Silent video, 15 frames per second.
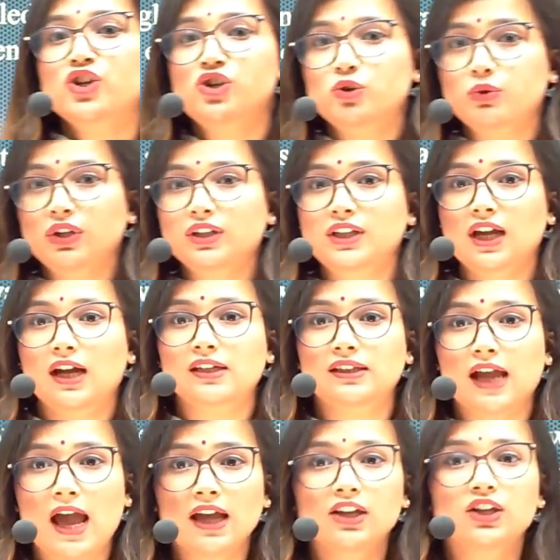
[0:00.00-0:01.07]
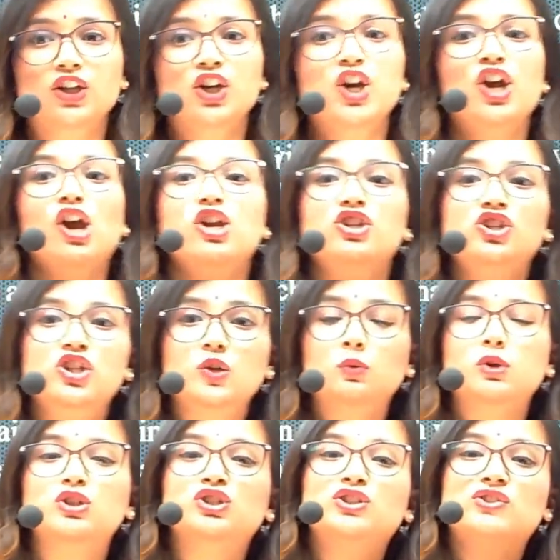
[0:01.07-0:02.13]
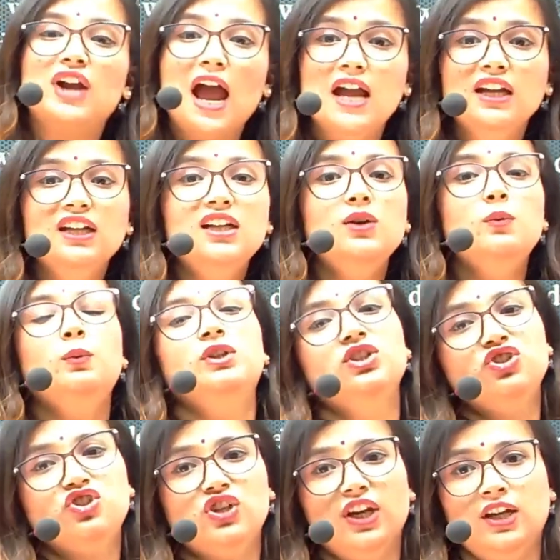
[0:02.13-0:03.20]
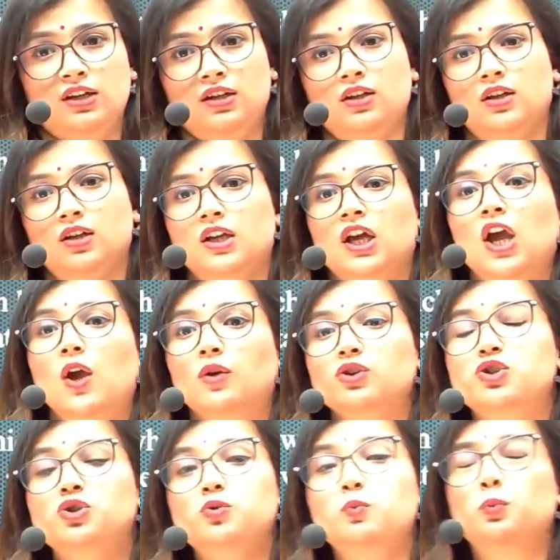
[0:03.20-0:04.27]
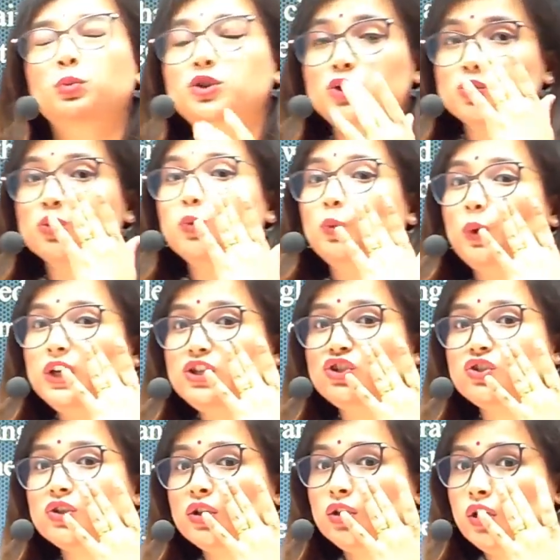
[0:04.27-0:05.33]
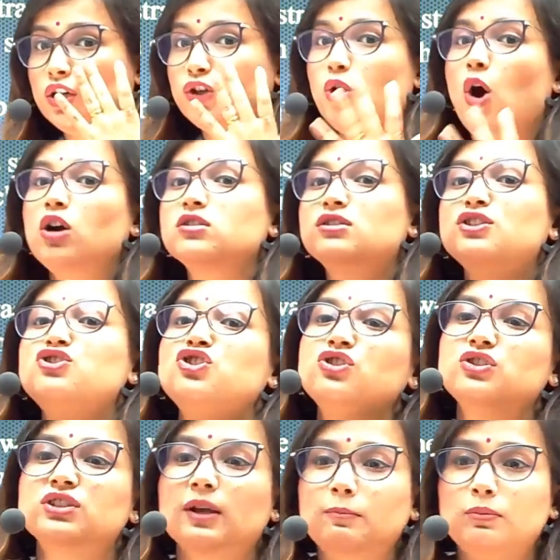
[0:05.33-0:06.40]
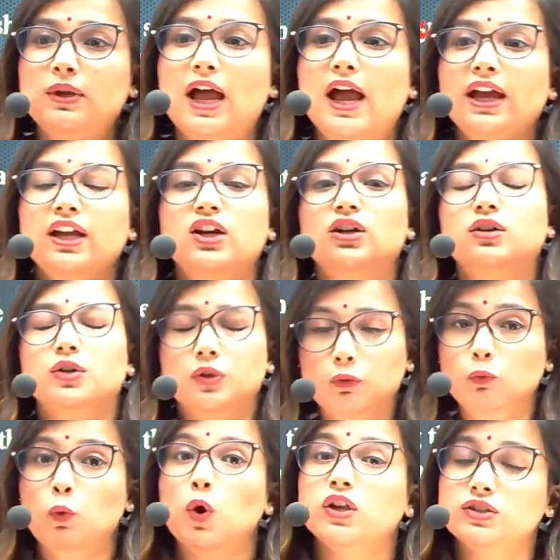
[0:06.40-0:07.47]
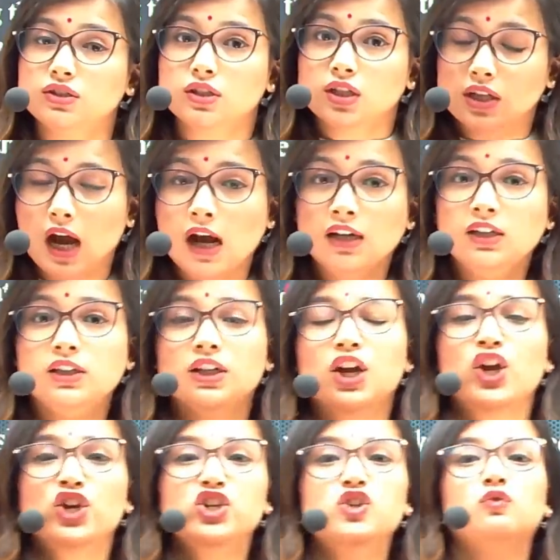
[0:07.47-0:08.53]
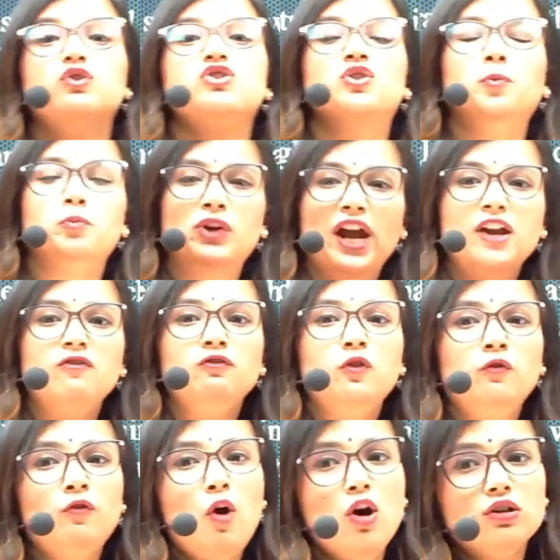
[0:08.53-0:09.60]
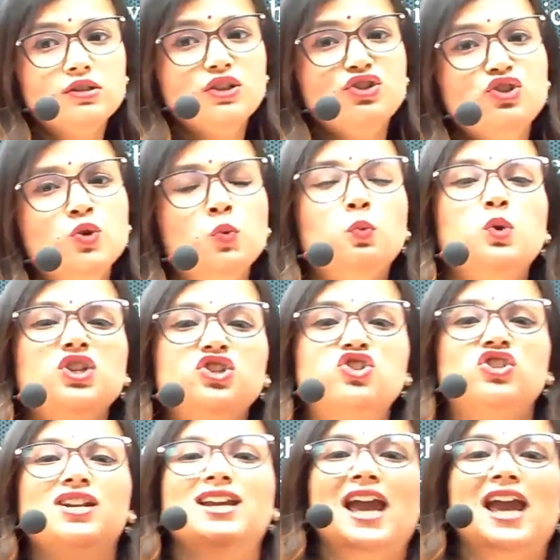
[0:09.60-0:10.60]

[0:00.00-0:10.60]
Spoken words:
during the attack, she was strangled with a chain, due to which her oxygen supply was cut. She was deprived of oxygen, which